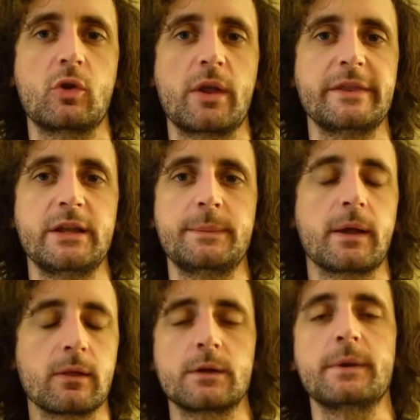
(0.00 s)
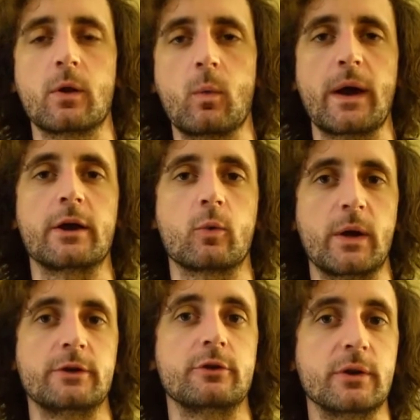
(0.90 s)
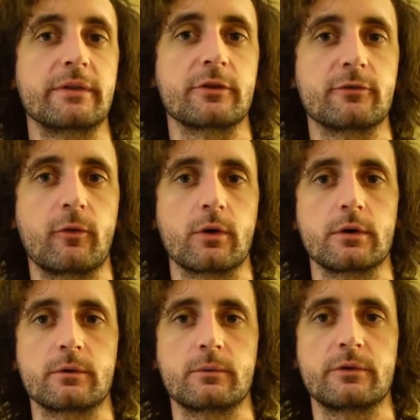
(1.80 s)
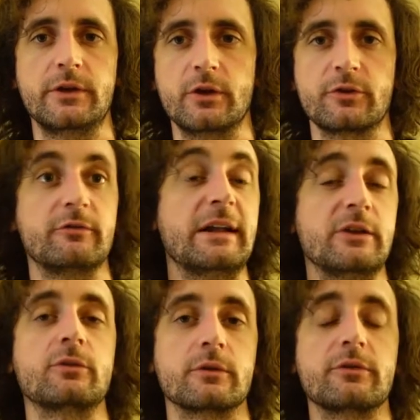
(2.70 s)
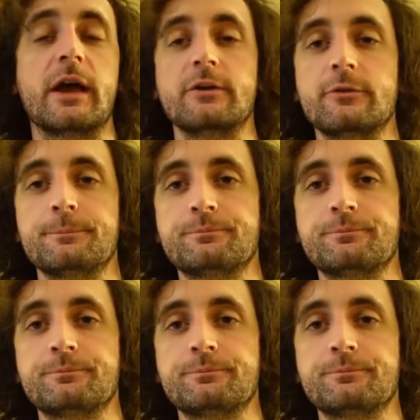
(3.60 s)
need to be a little bit aware when you're doing this for deals of any sort of size.